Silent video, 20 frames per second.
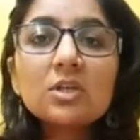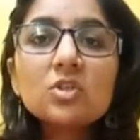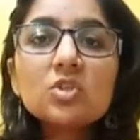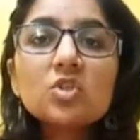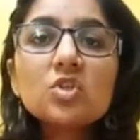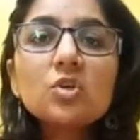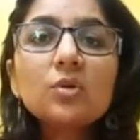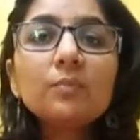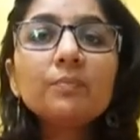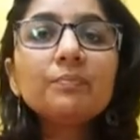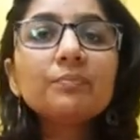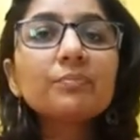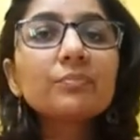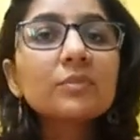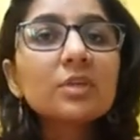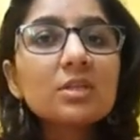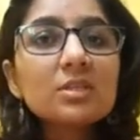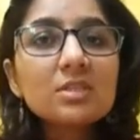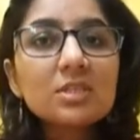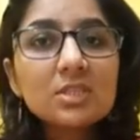So
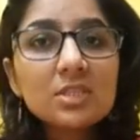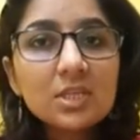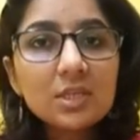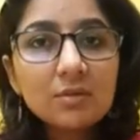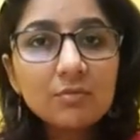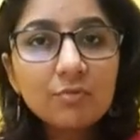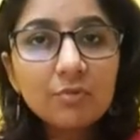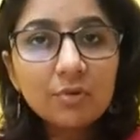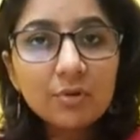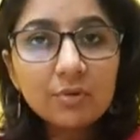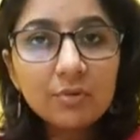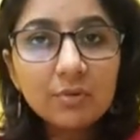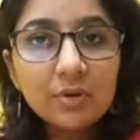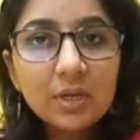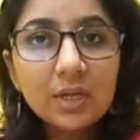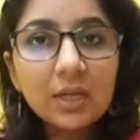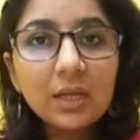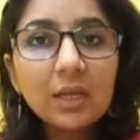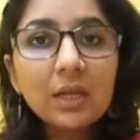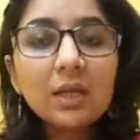this is it for
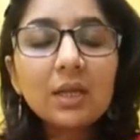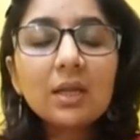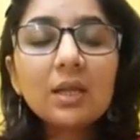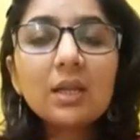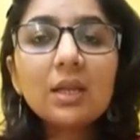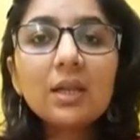today.